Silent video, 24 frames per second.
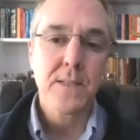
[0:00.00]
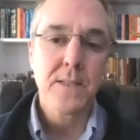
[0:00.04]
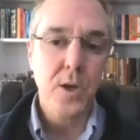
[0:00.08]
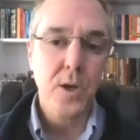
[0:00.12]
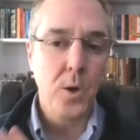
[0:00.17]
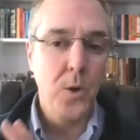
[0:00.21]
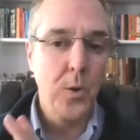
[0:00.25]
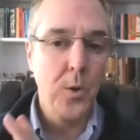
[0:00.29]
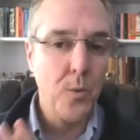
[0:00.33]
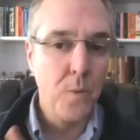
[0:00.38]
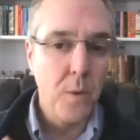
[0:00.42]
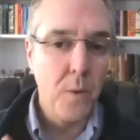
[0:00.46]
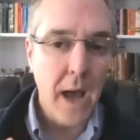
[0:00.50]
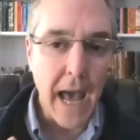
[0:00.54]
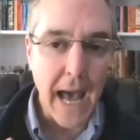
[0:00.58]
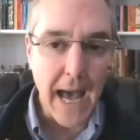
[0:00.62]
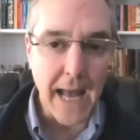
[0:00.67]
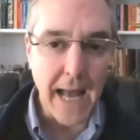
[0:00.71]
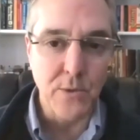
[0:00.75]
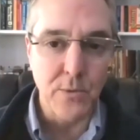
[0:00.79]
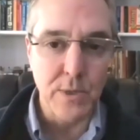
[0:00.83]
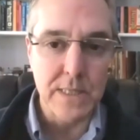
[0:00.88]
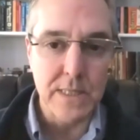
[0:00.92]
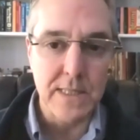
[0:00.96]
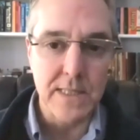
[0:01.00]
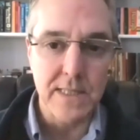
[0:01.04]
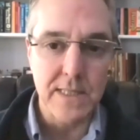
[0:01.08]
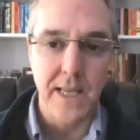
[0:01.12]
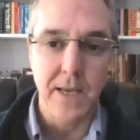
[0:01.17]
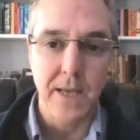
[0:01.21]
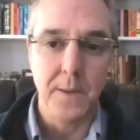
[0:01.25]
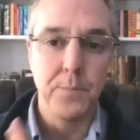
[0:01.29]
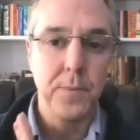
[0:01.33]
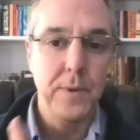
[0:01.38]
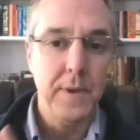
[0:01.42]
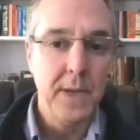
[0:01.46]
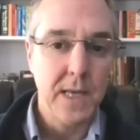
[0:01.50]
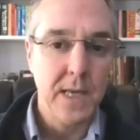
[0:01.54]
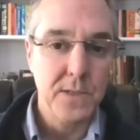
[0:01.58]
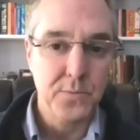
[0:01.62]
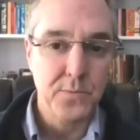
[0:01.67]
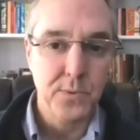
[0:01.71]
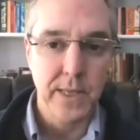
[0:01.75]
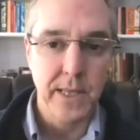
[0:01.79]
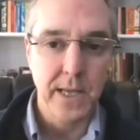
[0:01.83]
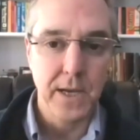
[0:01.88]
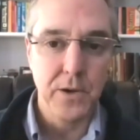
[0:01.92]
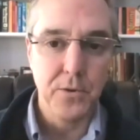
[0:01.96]
And so adequate sleep
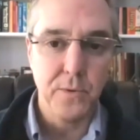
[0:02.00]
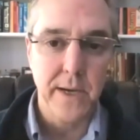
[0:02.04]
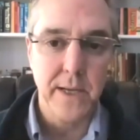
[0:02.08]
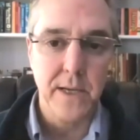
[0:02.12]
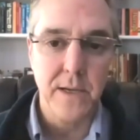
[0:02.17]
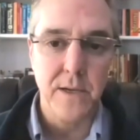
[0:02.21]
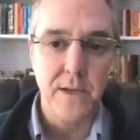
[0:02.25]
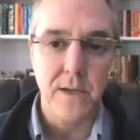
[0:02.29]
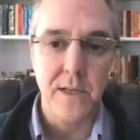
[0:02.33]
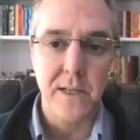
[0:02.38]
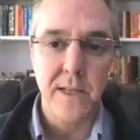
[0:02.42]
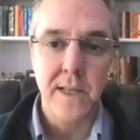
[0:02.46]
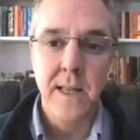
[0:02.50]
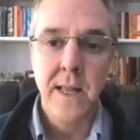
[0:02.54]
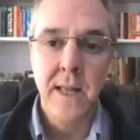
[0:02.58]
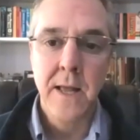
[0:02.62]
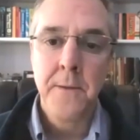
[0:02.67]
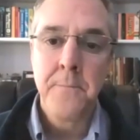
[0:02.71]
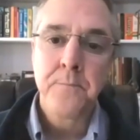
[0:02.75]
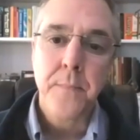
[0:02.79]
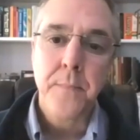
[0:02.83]
is really critical.